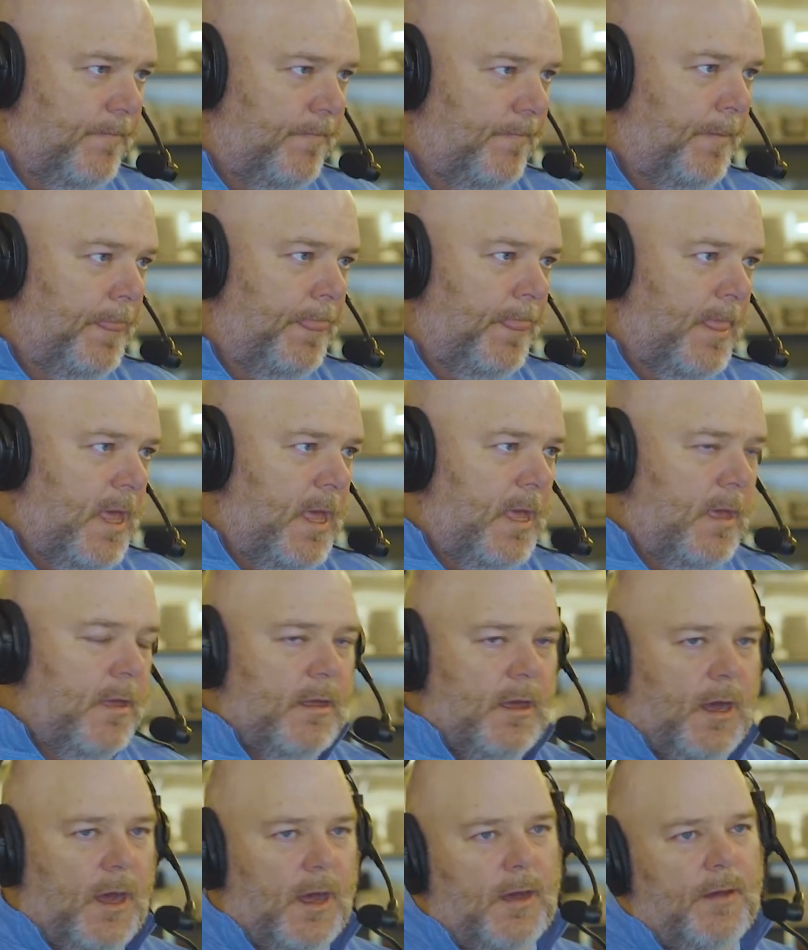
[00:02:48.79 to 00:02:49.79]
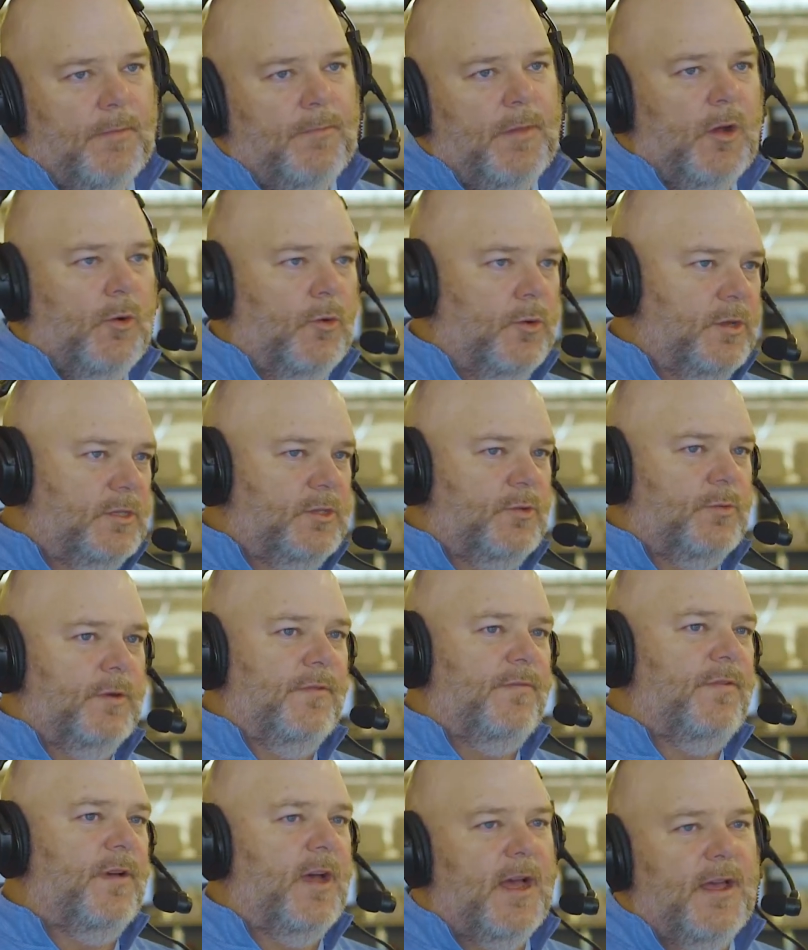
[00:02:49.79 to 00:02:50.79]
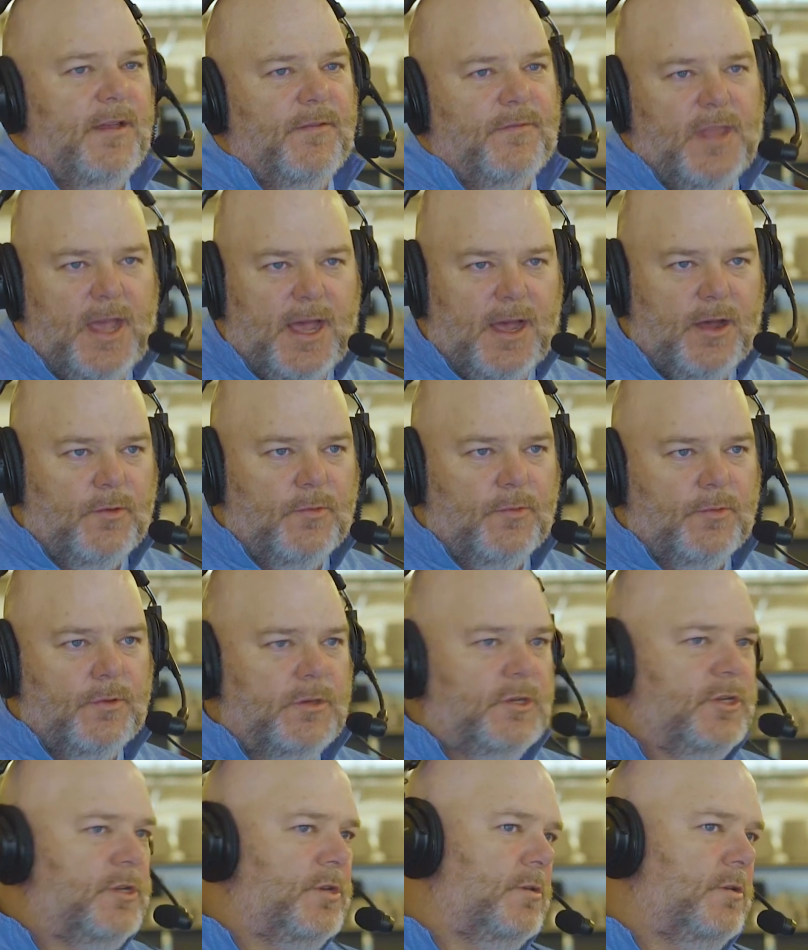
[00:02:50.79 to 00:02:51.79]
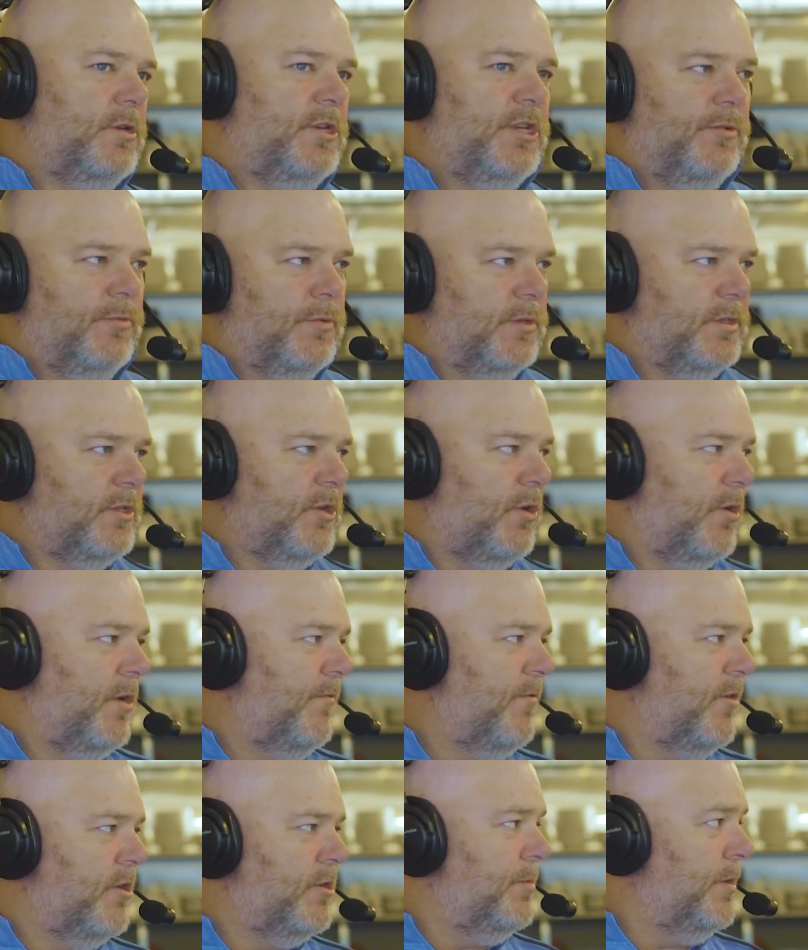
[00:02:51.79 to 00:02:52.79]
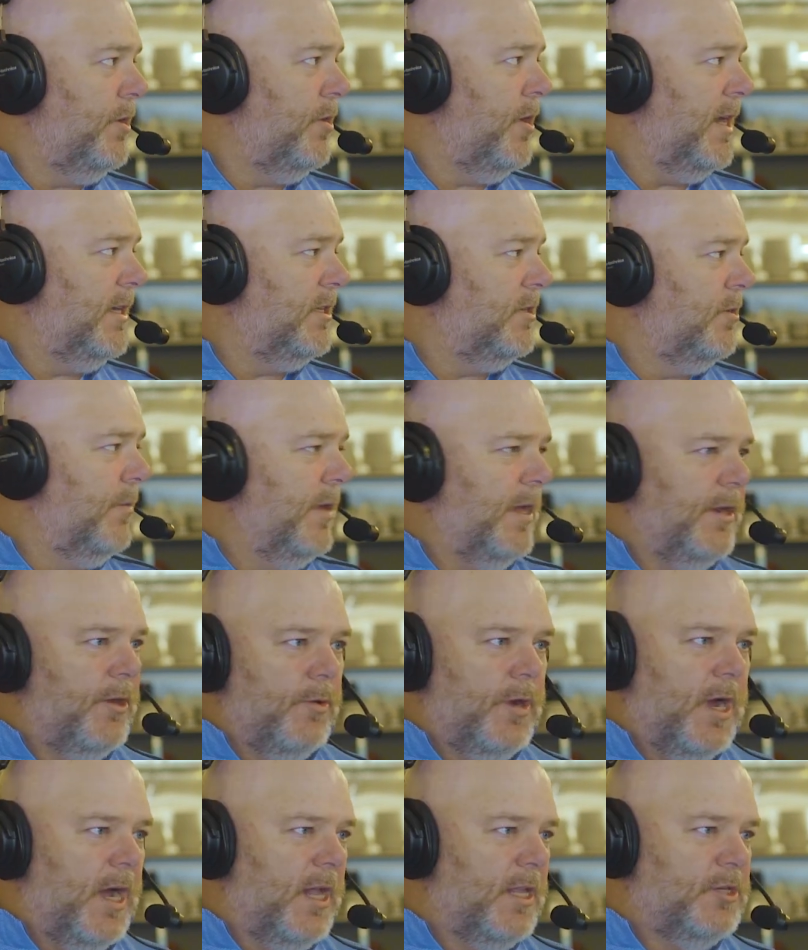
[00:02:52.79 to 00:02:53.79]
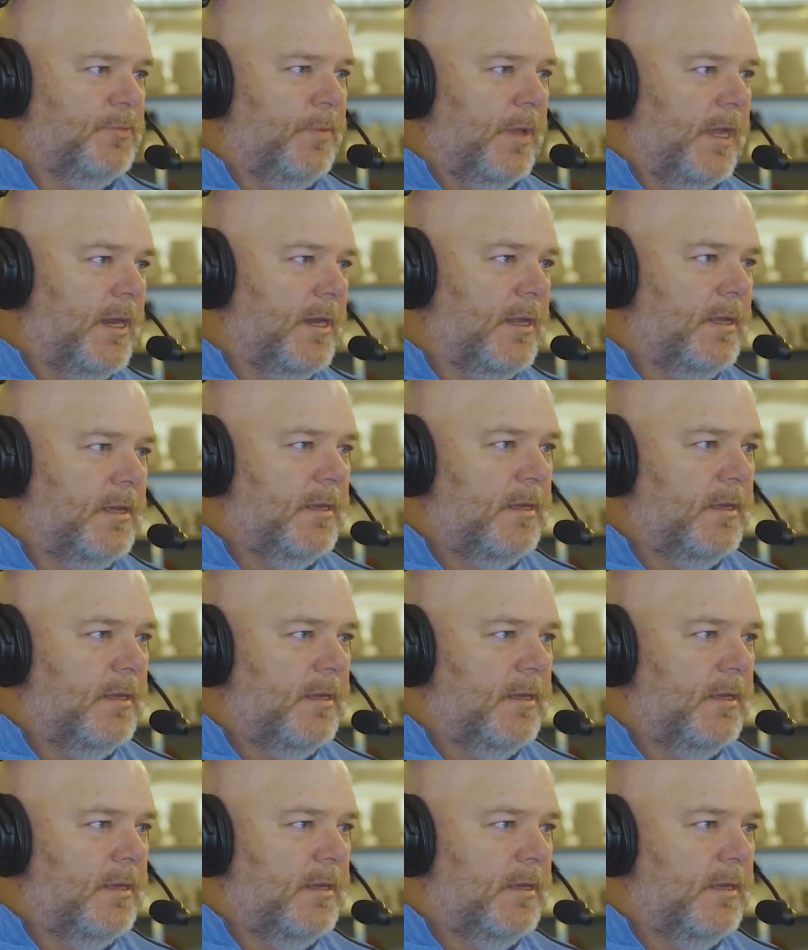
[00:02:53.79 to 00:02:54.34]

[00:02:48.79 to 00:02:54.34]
Mm-hmm. uh, my oldest, twenty-five now, sh she was starting freshman year in high school. We had no college plan.